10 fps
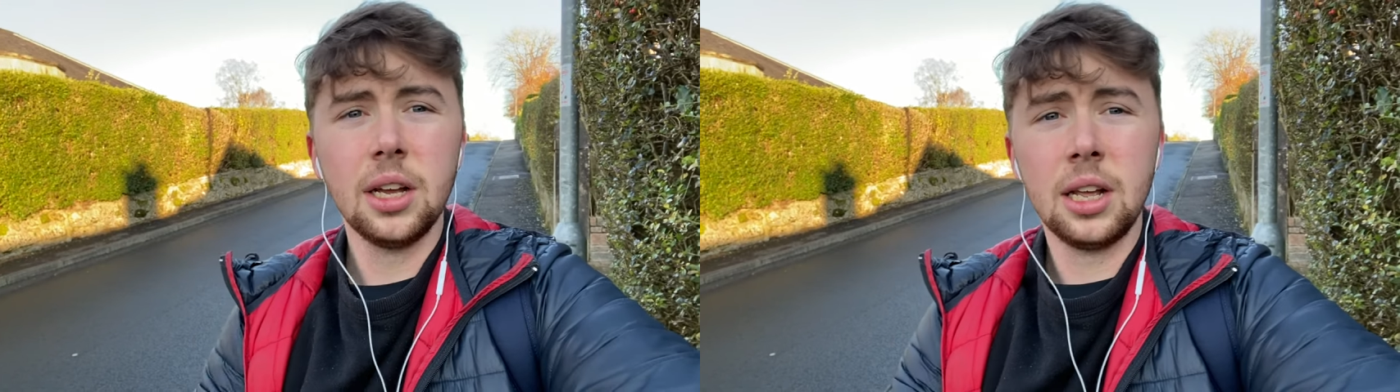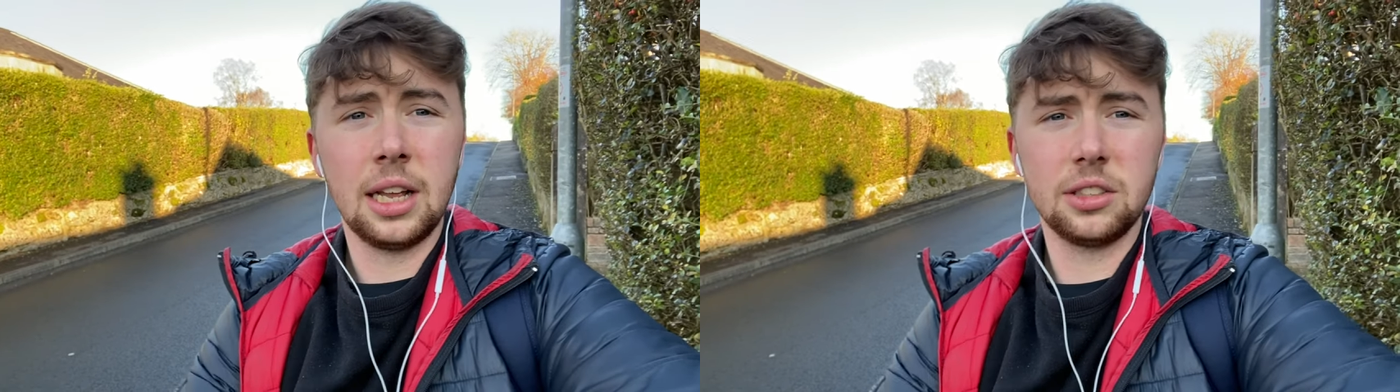
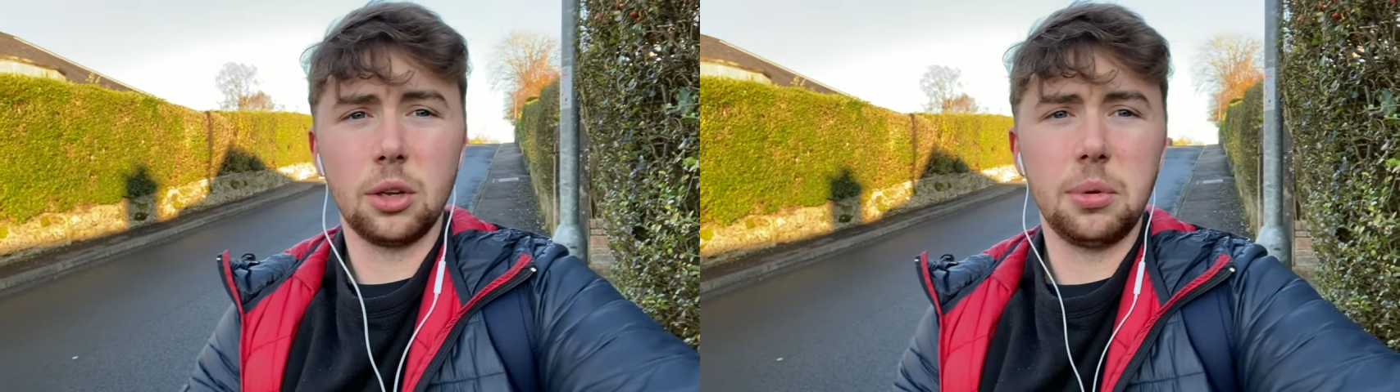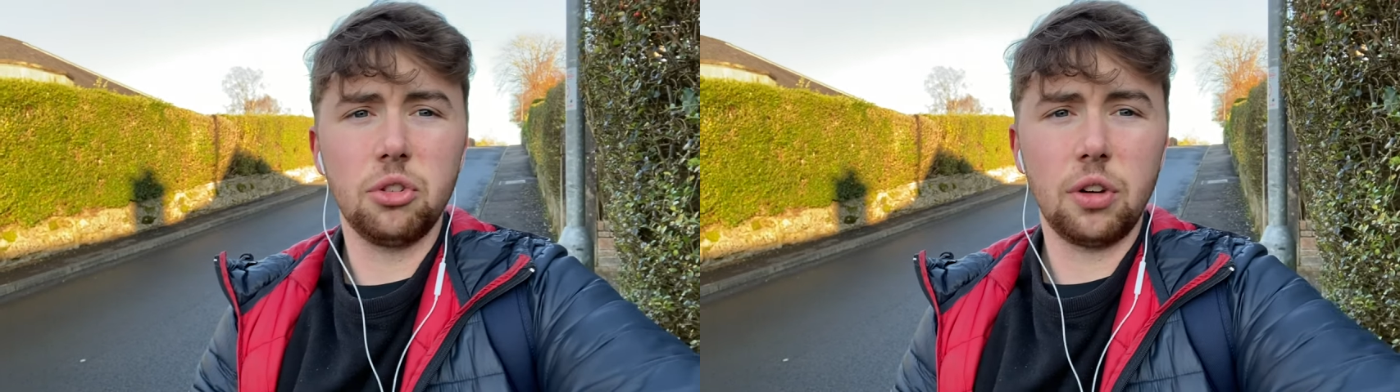This is a
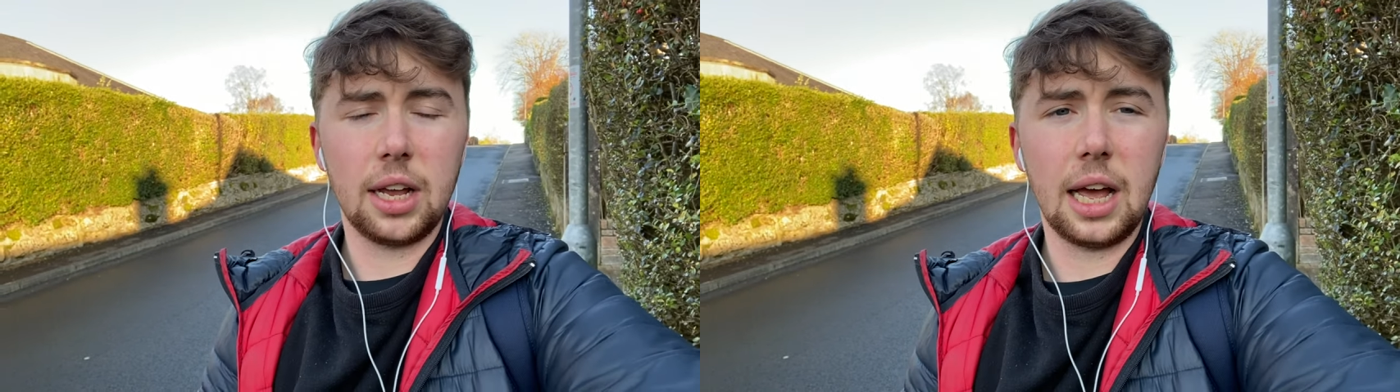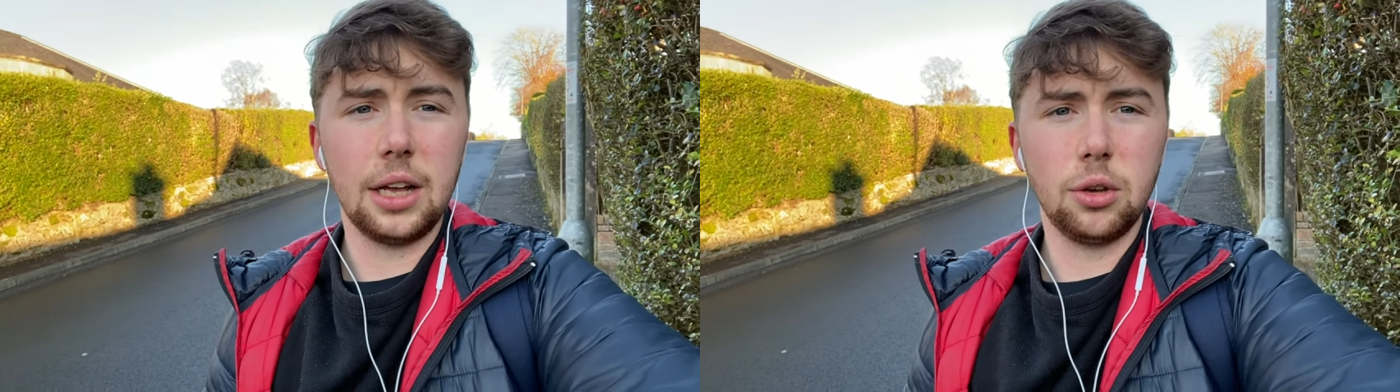wee trick
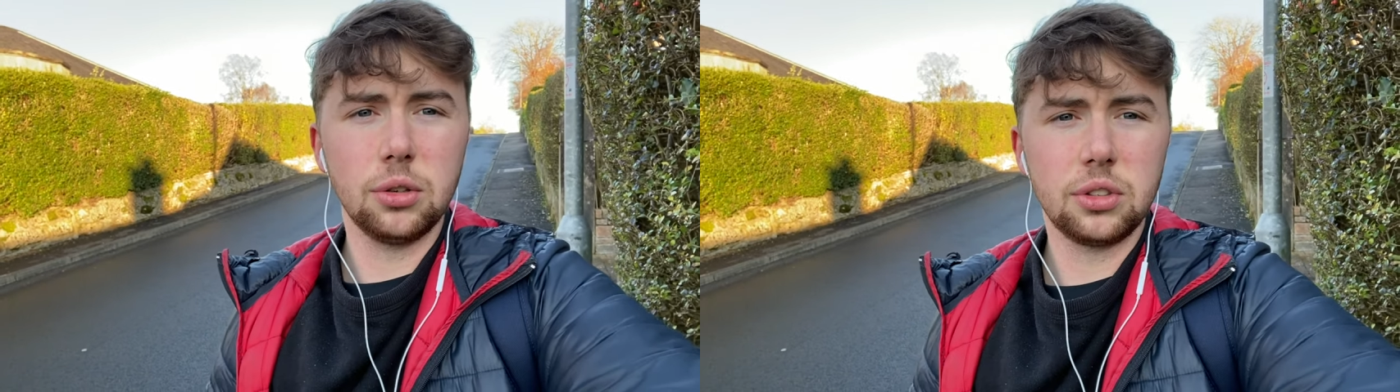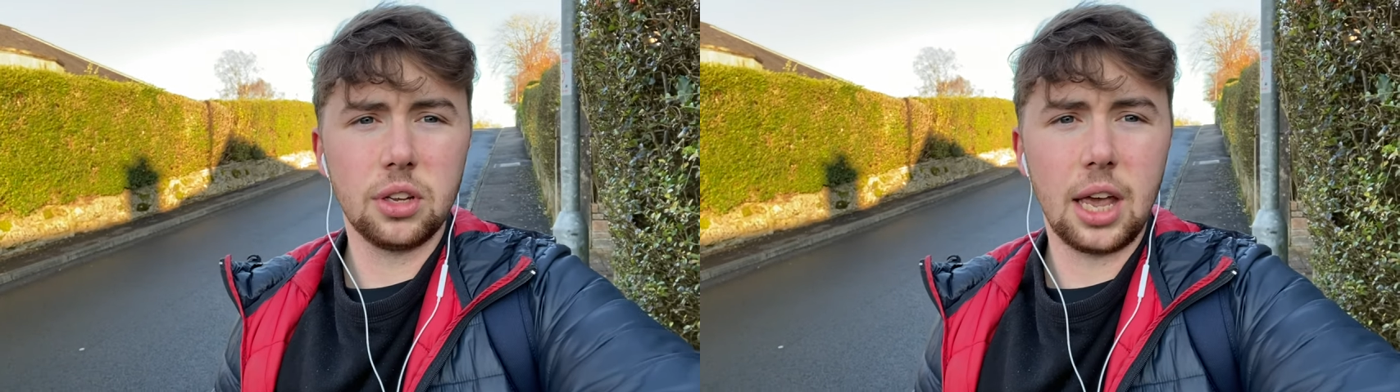I use
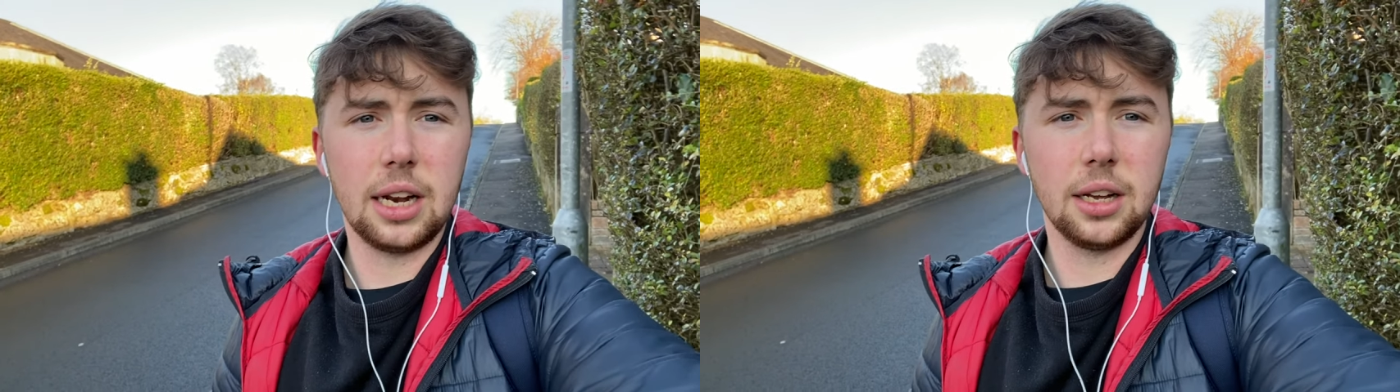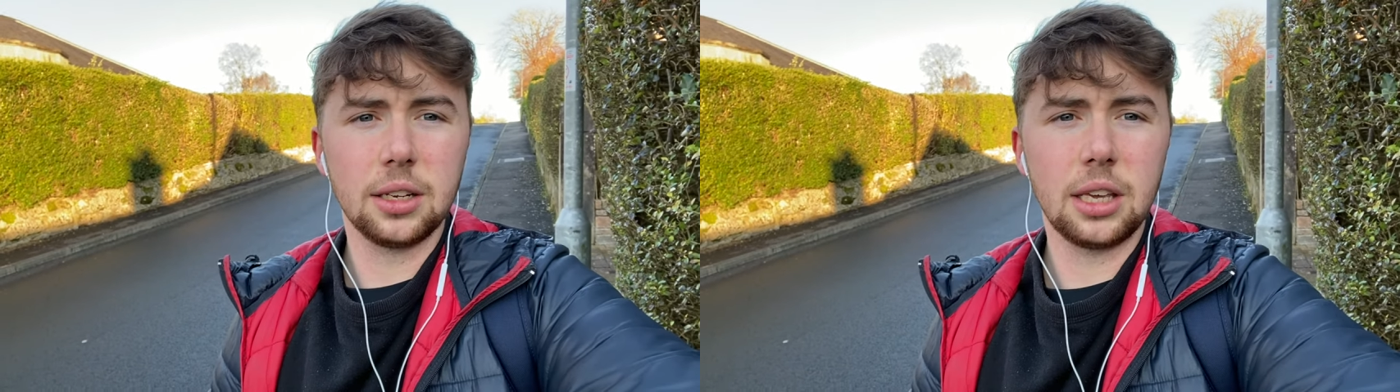to kind
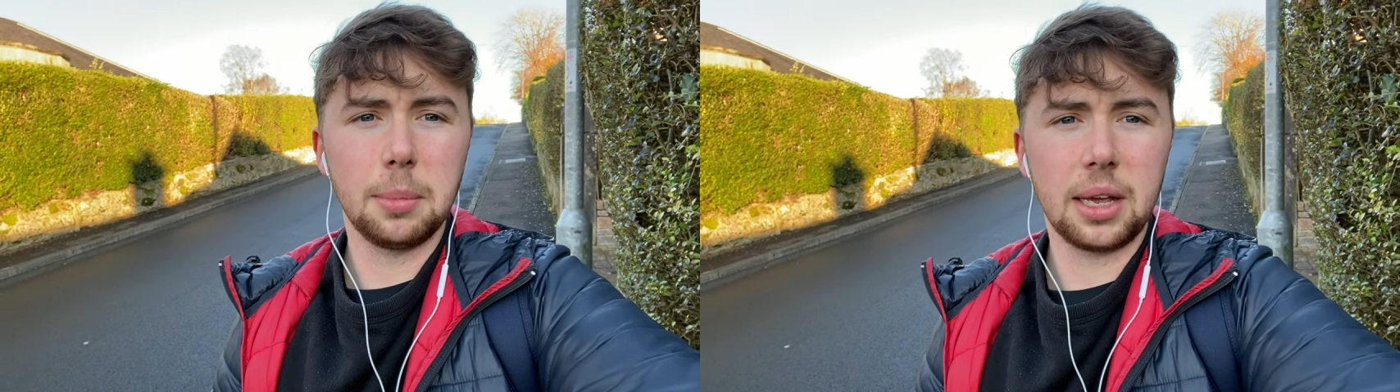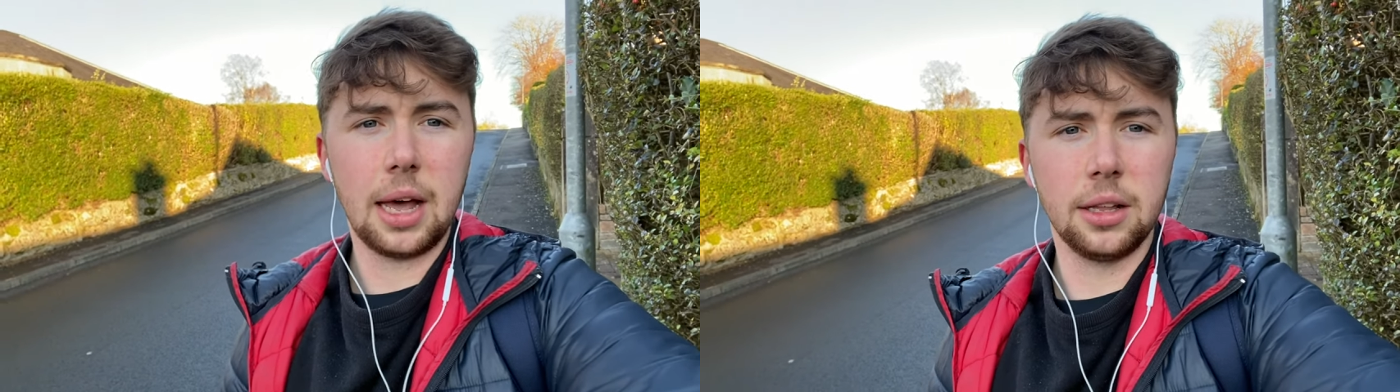of keep my
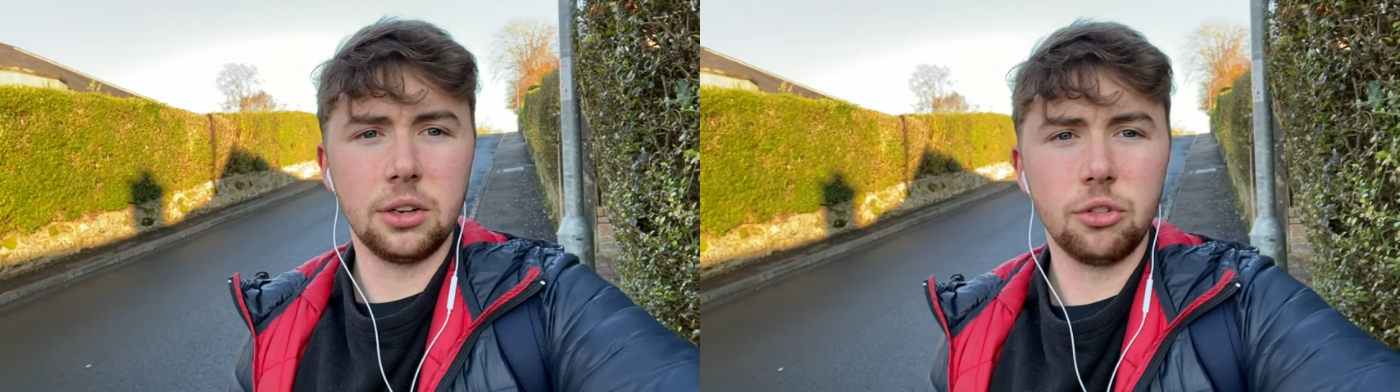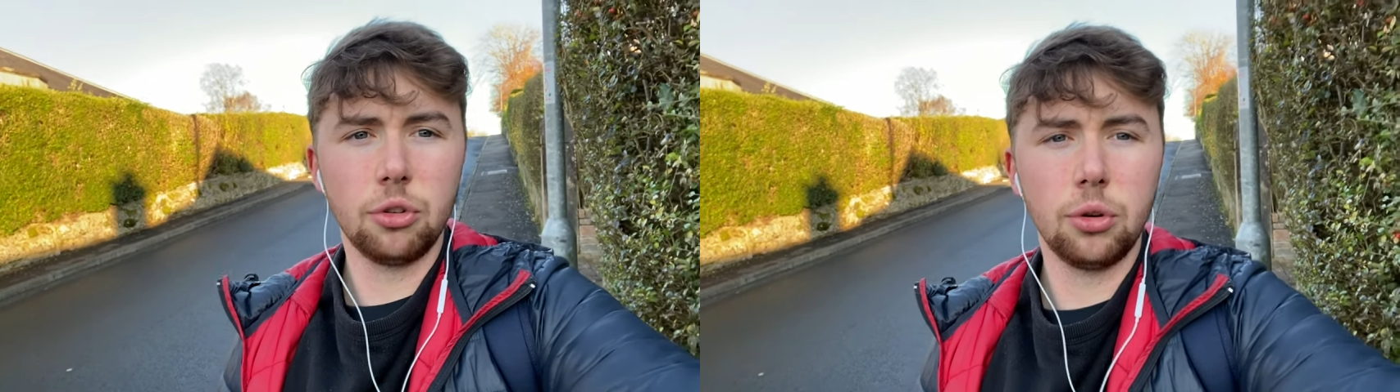
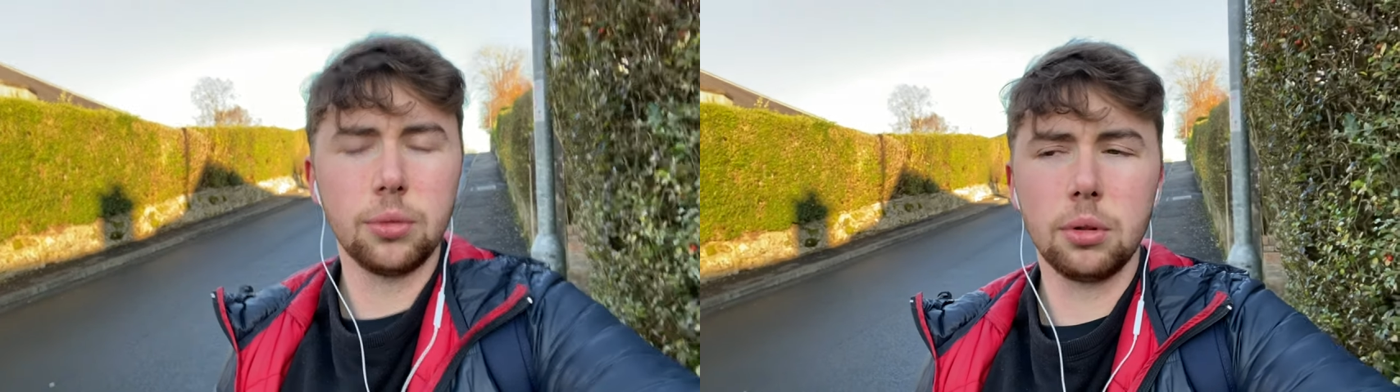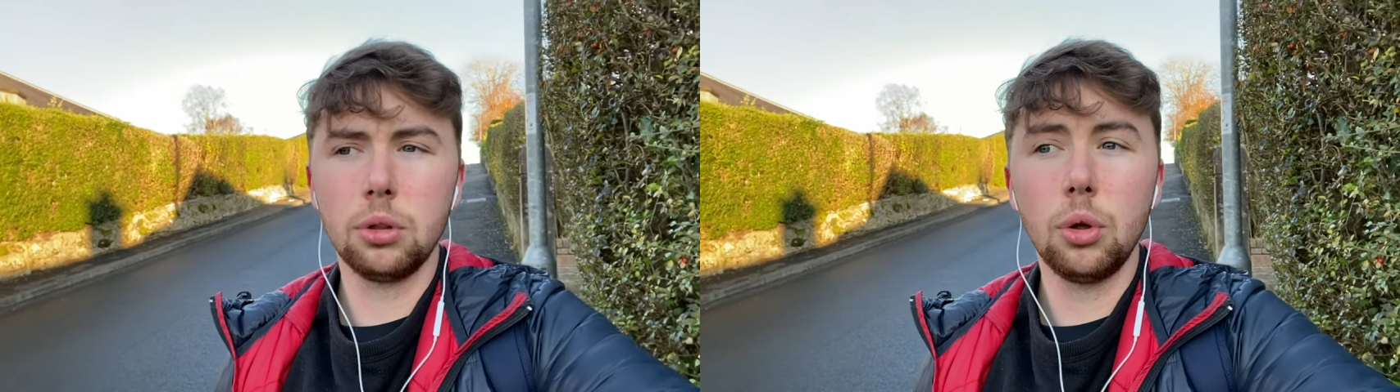calories
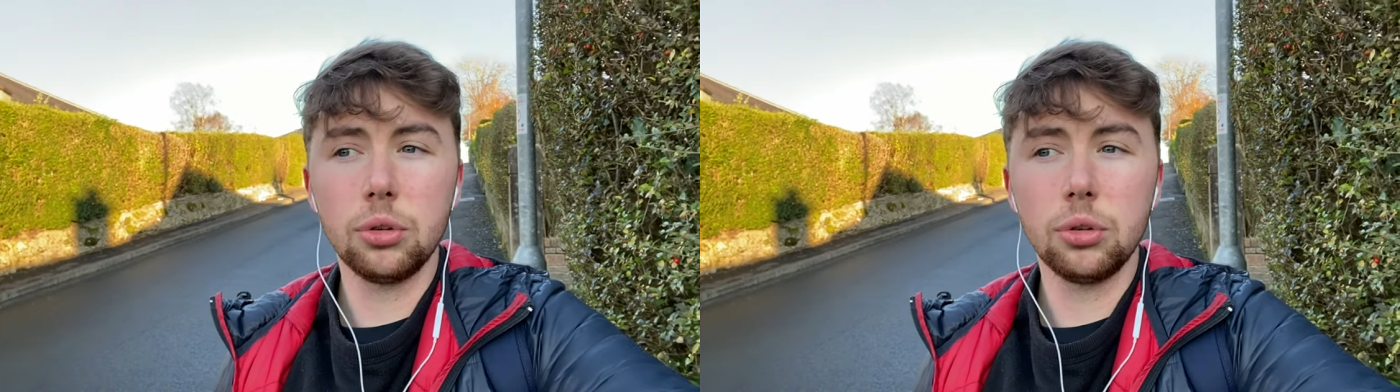low.